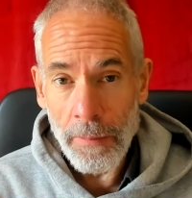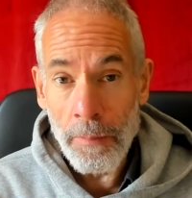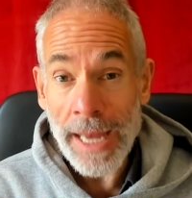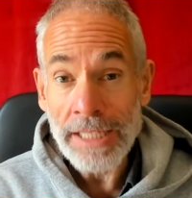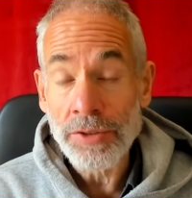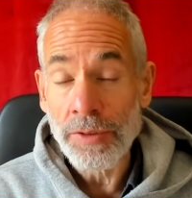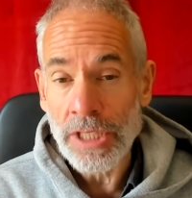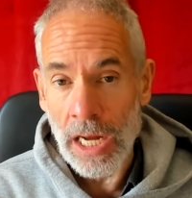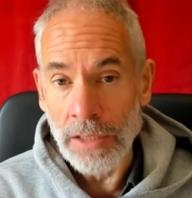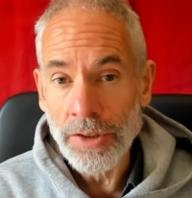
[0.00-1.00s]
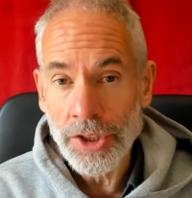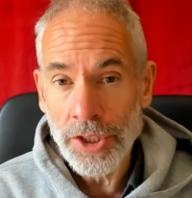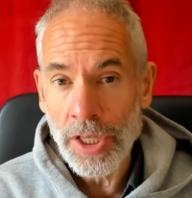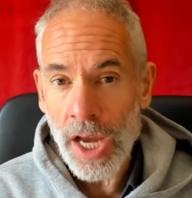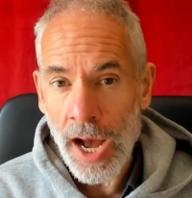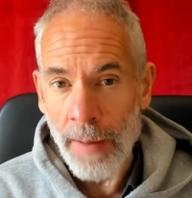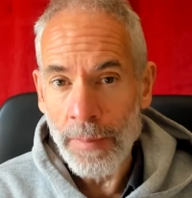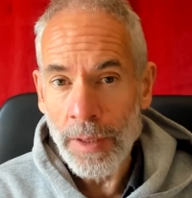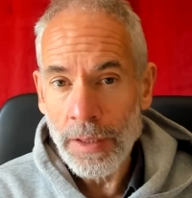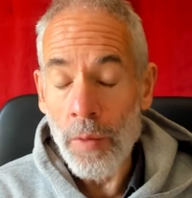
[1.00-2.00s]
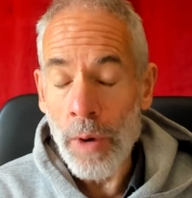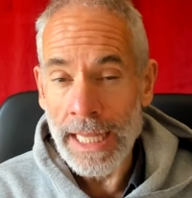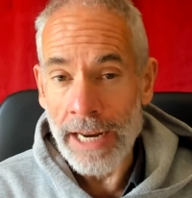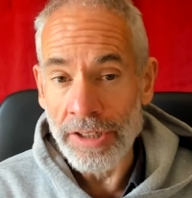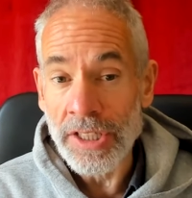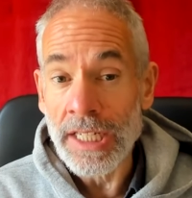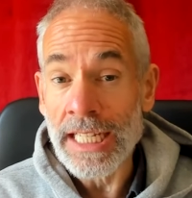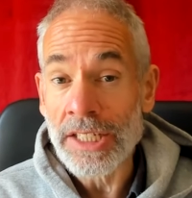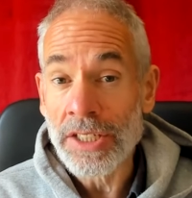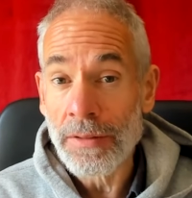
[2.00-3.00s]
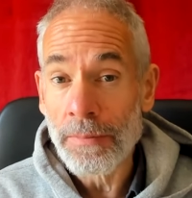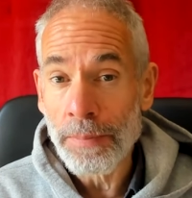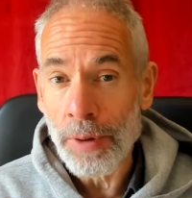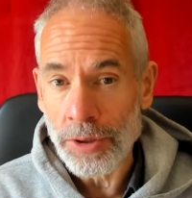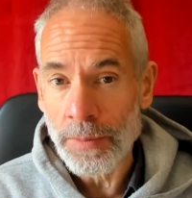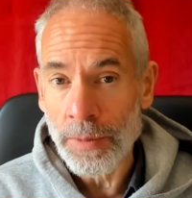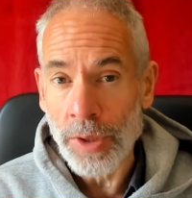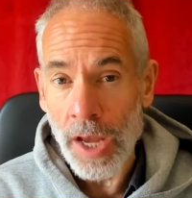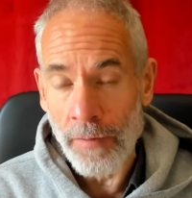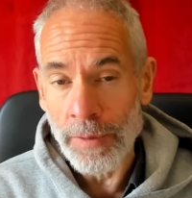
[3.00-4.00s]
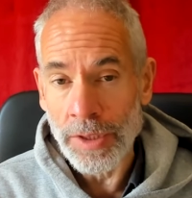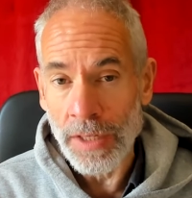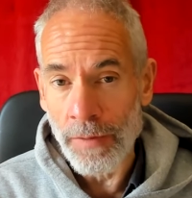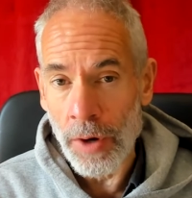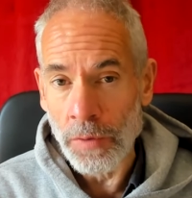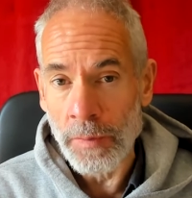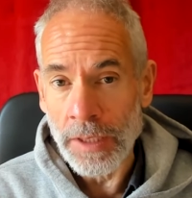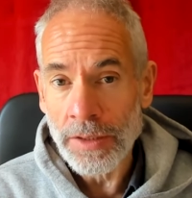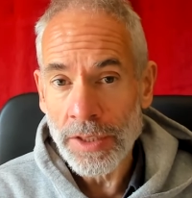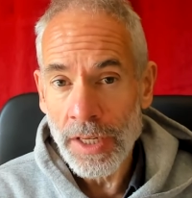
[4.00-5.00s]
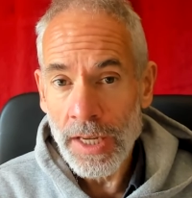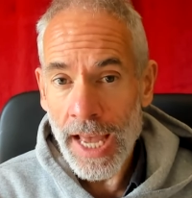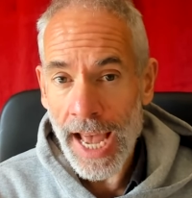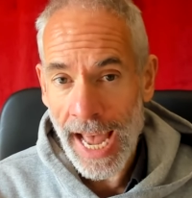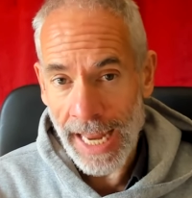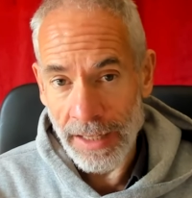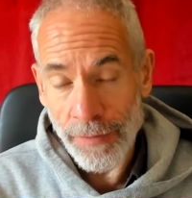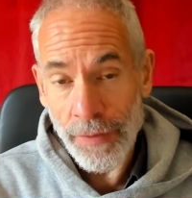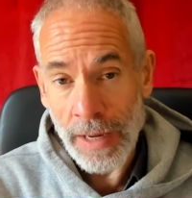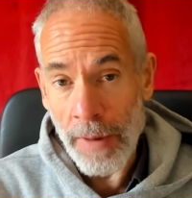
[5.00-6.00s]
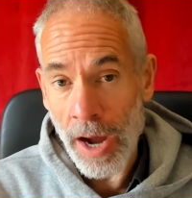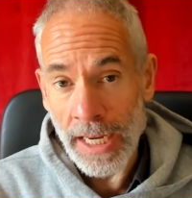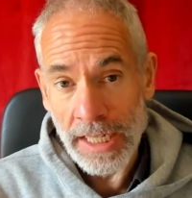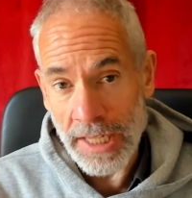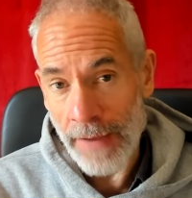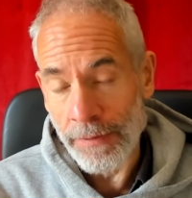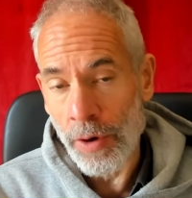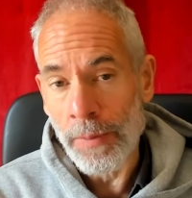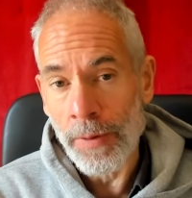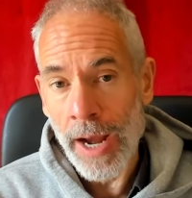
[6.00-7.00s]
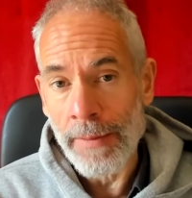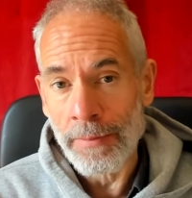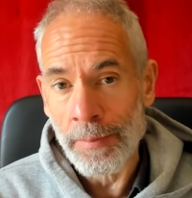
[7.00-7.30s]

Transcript: best results come when there is the least possible government involvement, and the free market is left to operate